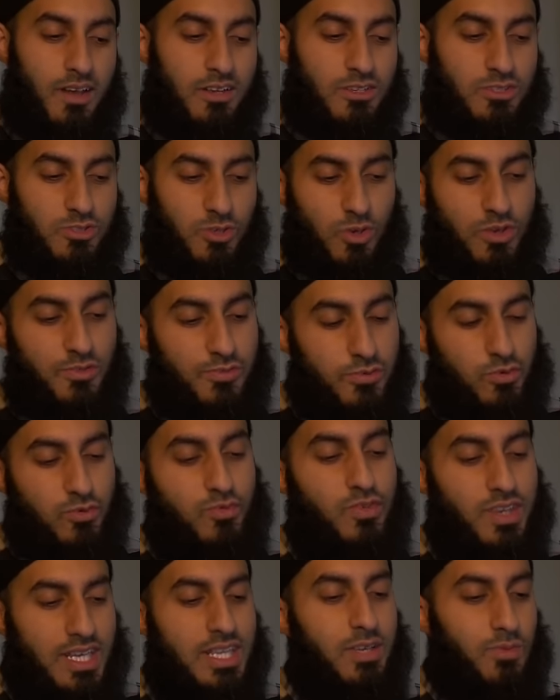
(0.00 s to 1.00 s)
So if you
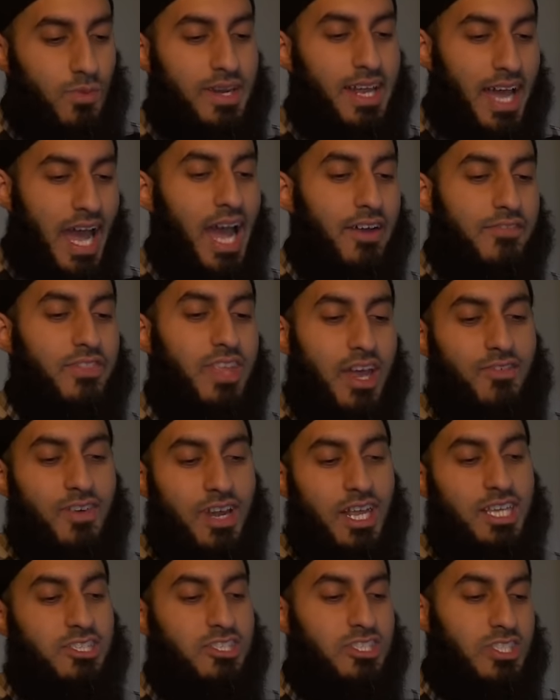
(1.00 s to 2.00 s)
really want to have that
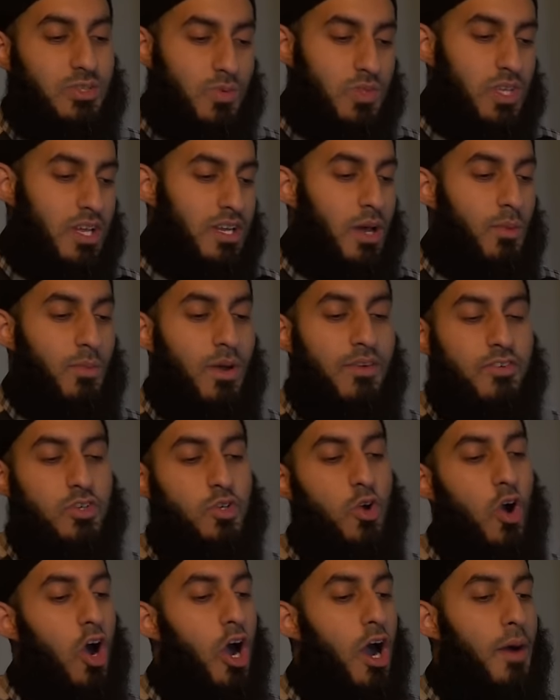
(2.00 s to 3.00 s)
relationship with Allah, whether
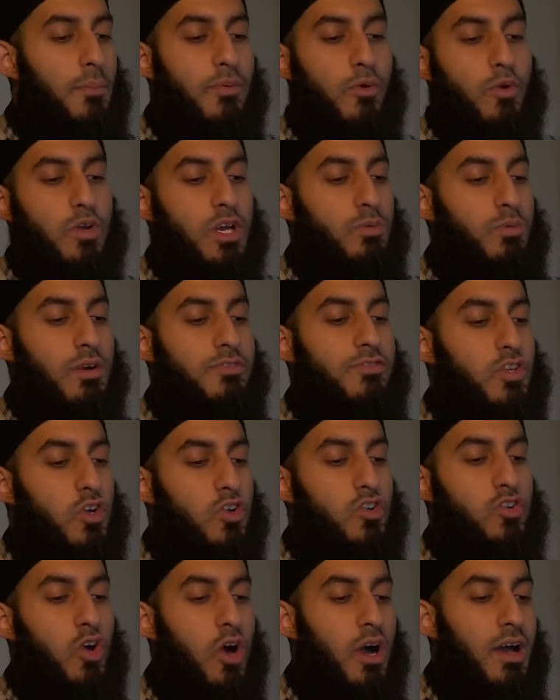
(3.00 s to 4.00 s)
you're heartbroken, whether
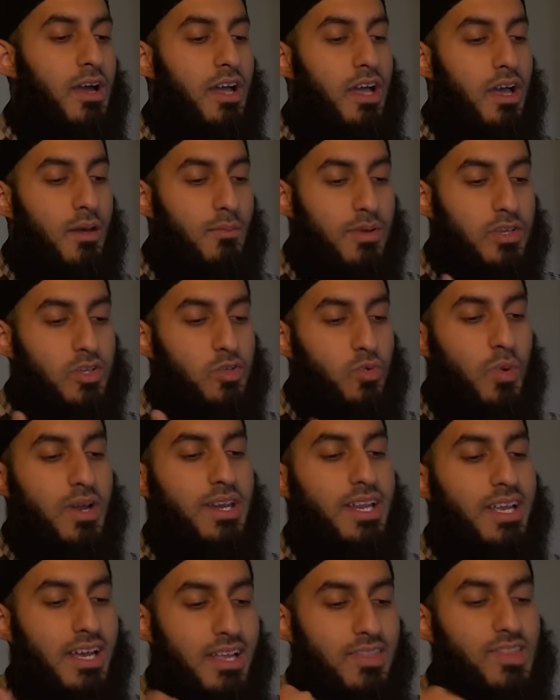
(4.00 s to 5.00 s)
you're not, but you
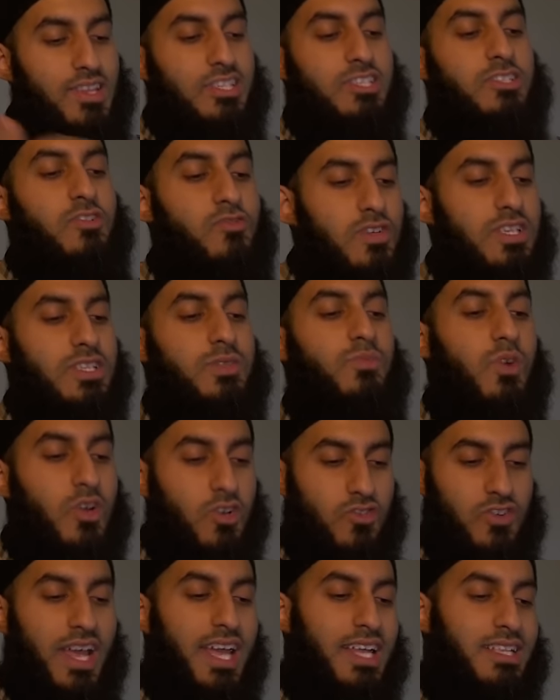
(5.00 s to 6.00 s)
want to, this is the reason we're
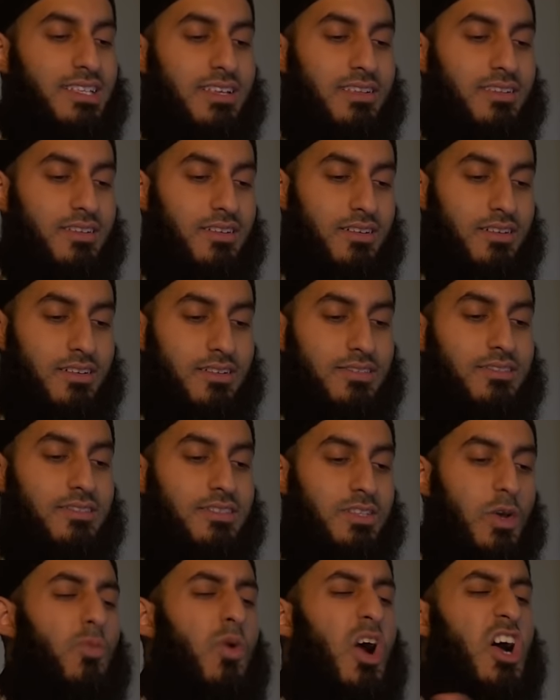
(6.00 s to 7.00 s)
created,
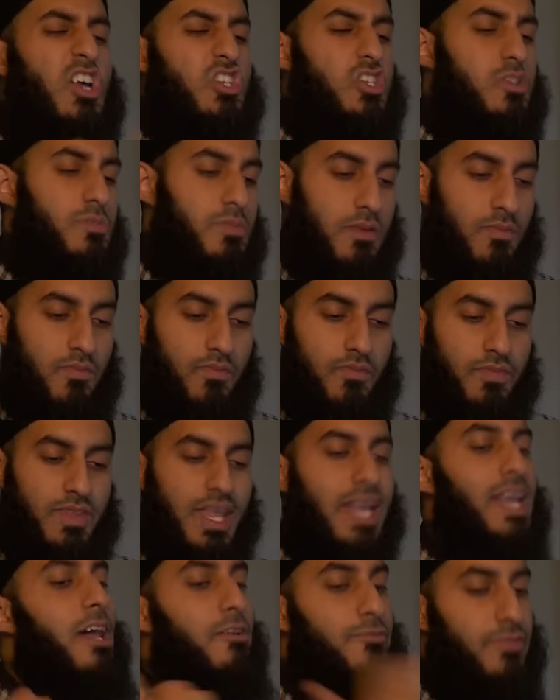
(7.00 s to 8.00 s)
to worship Him,
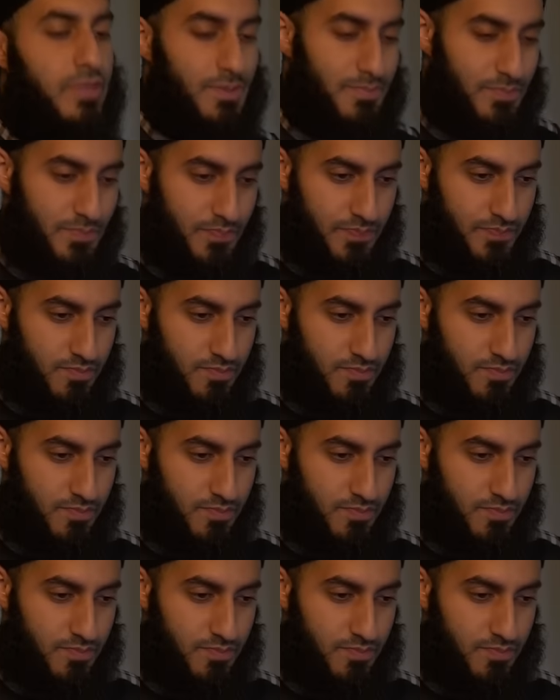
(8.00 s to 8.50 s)
to love Him.